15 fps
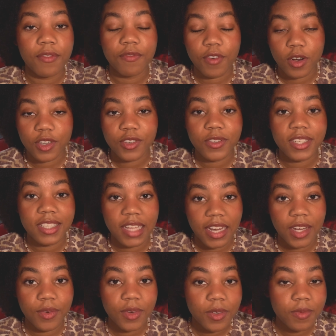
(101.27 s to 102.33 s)
virtual study
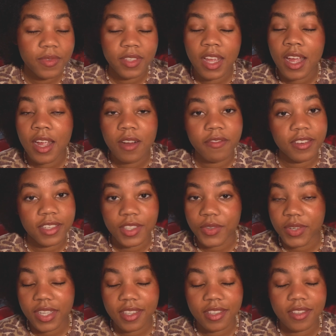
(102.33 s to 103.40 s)
rooms for
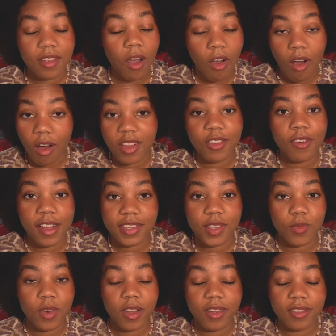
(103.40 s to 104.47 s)
students all across the
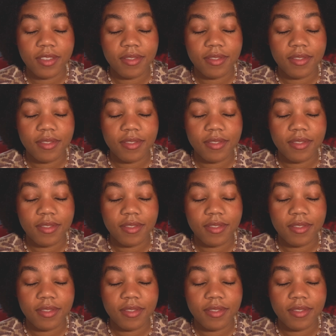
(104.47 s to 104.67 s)
world.